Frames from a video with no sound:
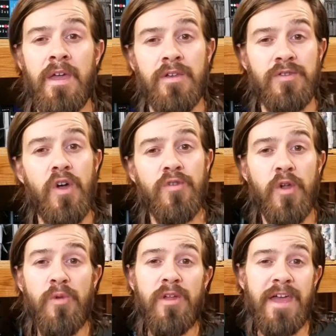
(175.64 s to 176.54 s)
So they're
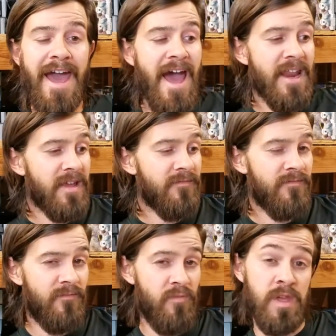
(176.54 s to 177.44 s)
really adding,
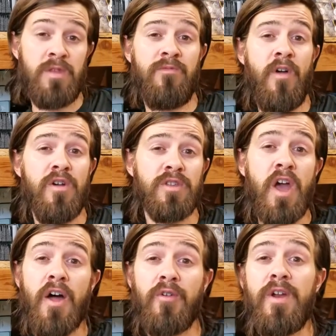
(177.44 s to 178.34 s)
as far as
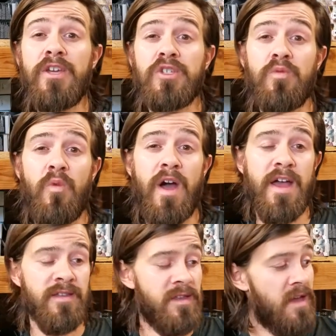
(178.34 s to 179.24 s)
coloration
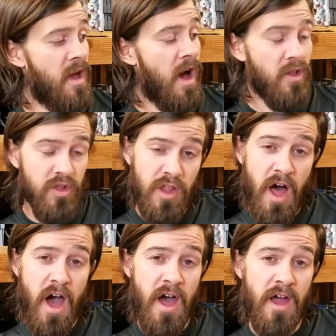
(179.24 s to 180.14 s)
wise, a
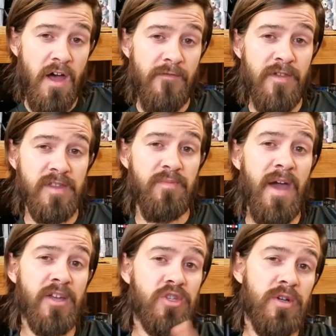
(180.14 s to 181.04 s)
lot of the
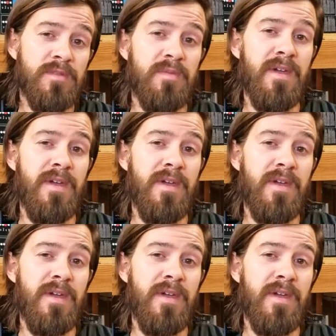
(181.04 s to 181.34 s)
spectrum to